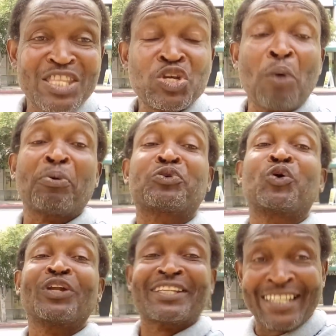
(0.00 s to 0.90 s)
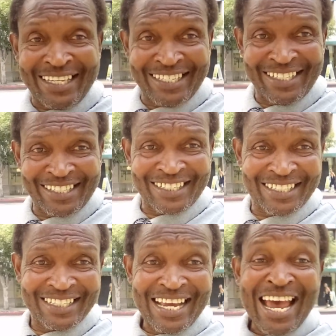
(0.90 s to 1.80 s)
The
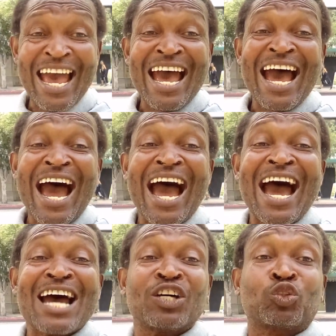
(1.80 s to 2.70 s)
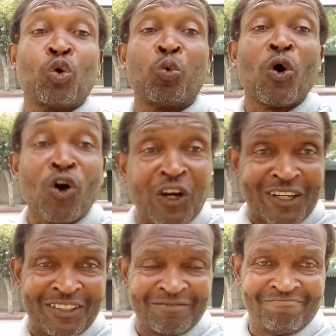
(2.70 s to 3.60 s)
opportunities to work
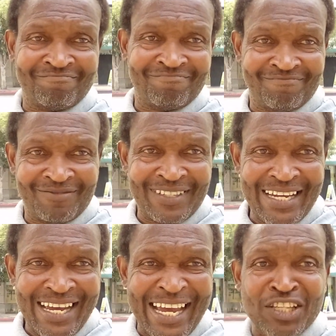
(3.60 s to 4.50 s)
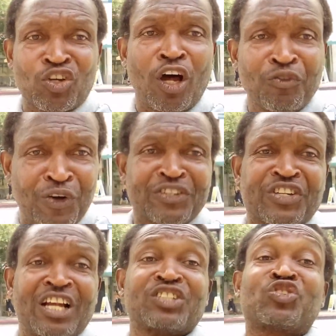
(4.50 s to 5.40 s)
in
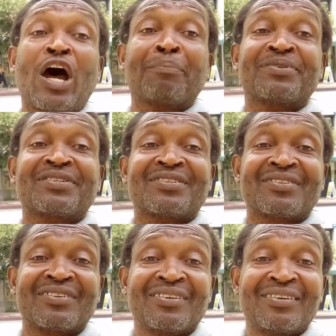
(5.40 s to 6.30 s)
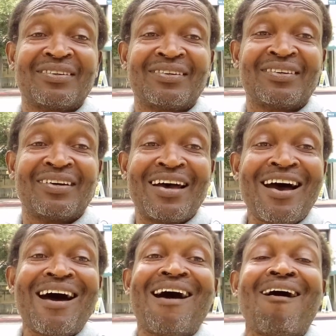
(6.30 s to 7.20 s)
conventional jobs
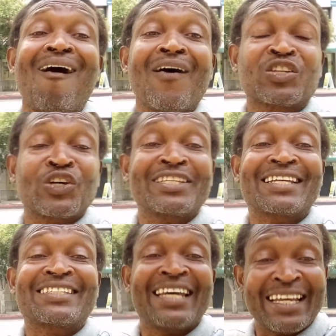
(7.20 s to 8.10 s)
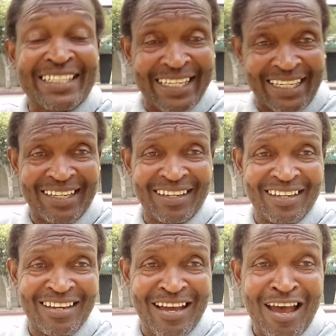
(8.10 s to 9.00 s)
are also dictated
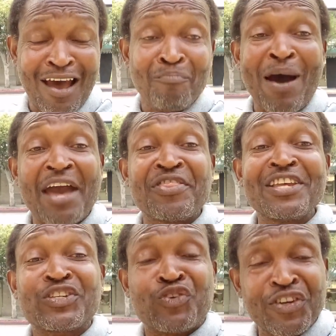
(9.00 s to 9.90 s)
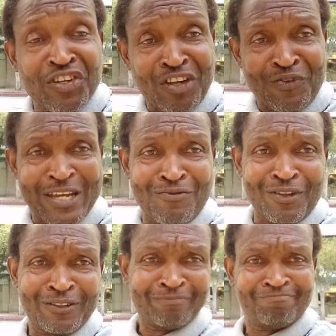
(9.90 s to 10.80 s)
by these creatures of evil.